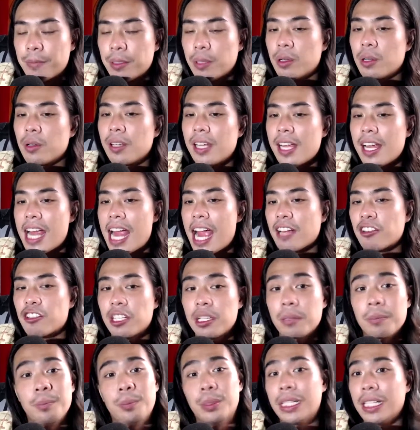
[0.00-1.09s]
When will I actually
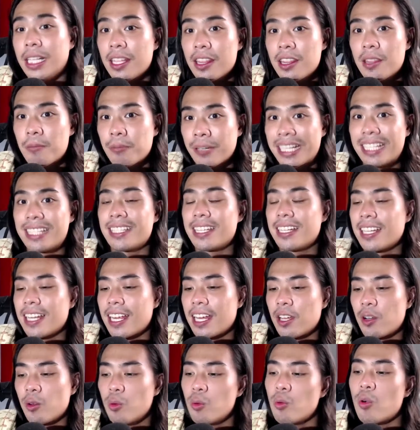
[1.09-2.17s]
be in the present
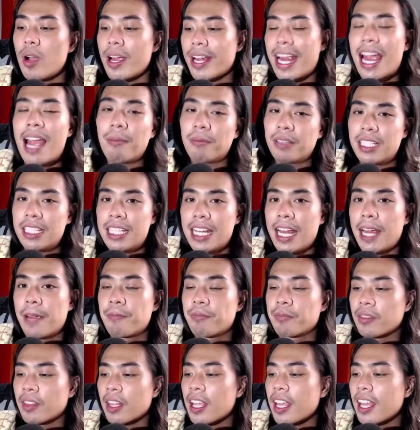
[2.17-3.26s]
and who I am today?
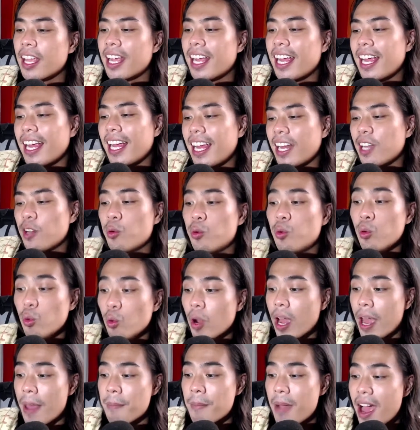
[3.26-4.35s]
And who
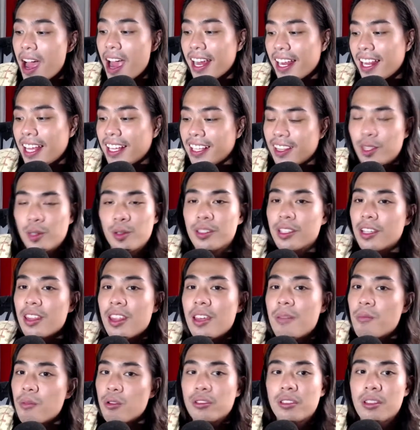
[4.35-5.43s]
am I? Like, those are the
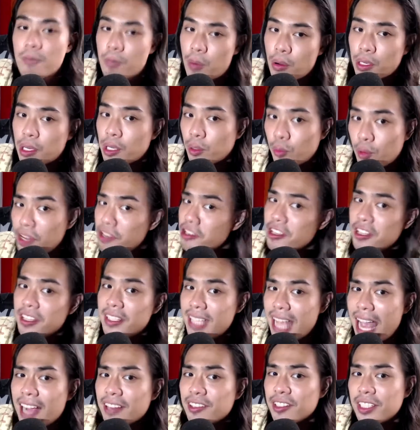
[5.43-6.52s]
most important questions
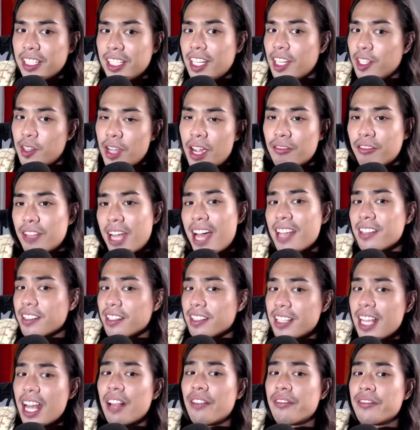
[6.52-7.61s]
actually that you have to ask
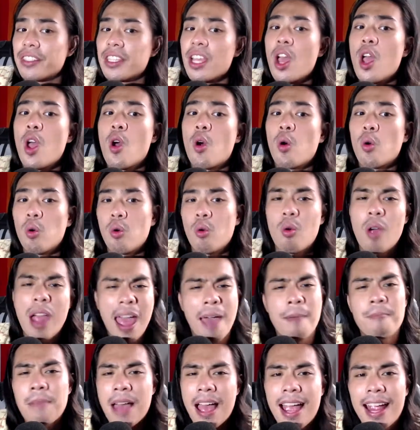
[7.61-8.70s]
yourselves. Who
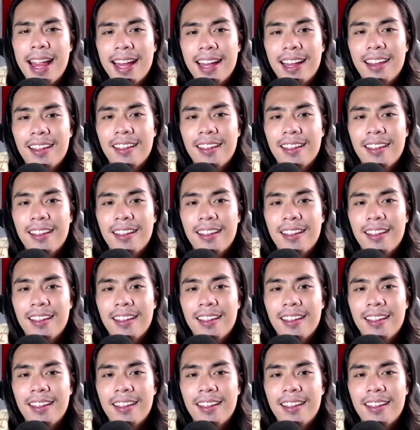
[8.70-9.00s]
am I?